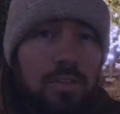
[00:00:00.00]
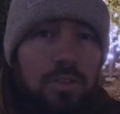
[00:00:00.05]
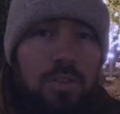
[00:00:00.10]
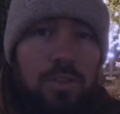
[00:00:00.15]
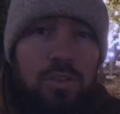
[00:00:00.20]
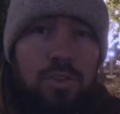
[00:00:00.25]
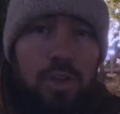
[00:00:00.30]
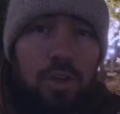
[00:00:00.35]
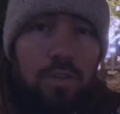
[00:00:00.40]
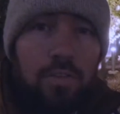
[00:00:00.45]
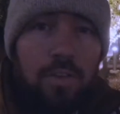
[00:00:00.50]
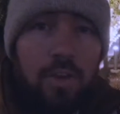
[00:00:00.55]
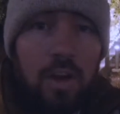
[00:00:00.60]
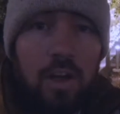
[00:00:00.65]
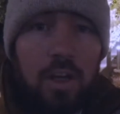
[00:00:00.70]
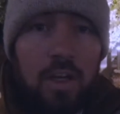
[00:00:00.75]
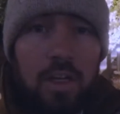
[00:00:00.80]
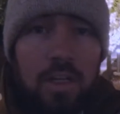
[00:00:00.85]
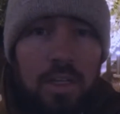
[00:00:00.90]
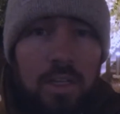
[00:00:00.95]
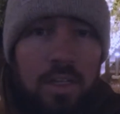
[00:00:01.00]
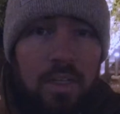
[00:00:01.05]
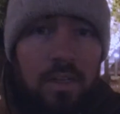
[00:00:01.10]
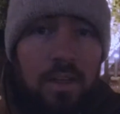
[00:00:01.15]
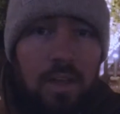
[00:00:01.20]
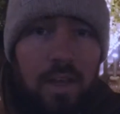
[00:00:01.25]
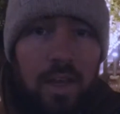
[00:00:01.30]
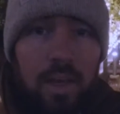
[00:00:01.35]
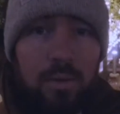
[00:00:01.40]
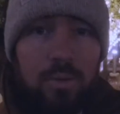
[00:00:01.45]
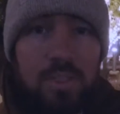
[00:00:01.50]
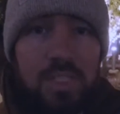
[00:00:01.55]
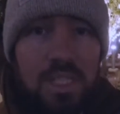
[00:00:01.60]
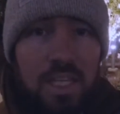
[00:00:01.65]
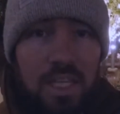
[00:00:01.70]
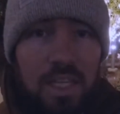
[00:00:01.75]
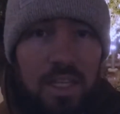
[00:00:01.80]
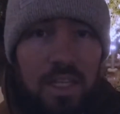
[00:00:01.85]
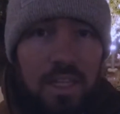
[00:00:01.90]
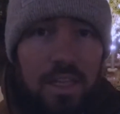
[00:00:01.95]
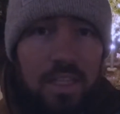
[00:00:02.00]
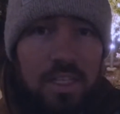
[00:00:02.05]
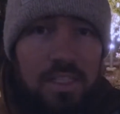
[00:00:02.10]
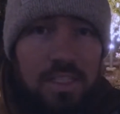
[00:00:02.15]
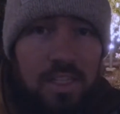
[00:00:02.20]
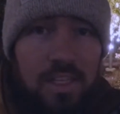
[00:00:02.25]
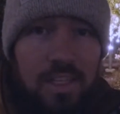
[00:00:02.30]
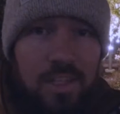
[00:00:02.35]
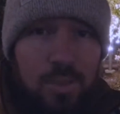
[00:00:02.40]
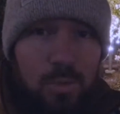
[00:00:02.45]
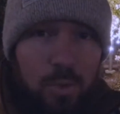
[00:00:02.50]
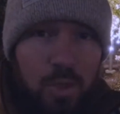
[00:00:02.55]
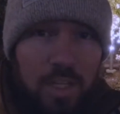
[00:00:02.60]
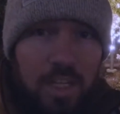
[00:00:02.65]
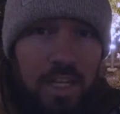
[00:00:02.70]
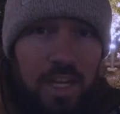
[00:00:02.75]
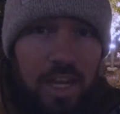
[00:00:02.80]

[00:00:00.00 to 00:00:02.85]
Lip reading: So far, I would say that this is working